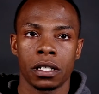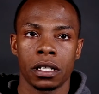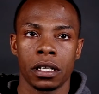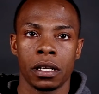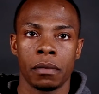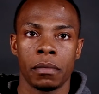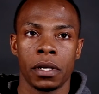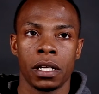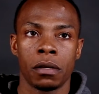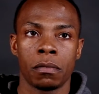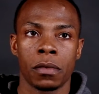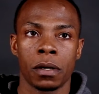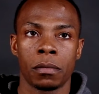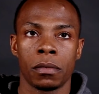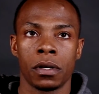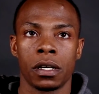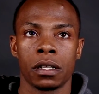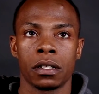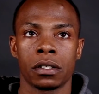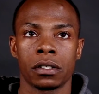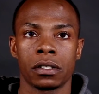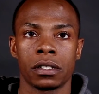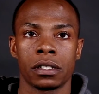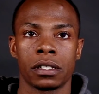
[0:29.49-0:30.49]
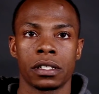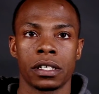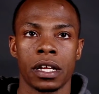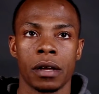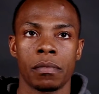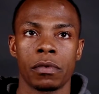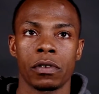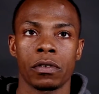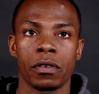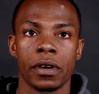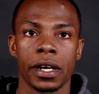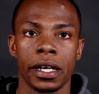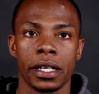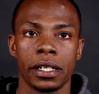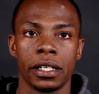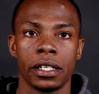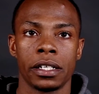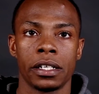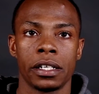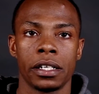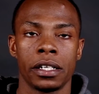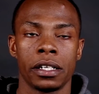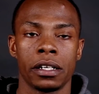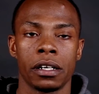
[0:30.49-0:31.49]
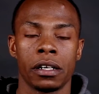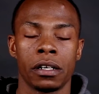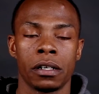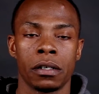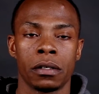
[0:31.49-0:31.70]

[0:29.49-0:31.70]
and then my mother separated. And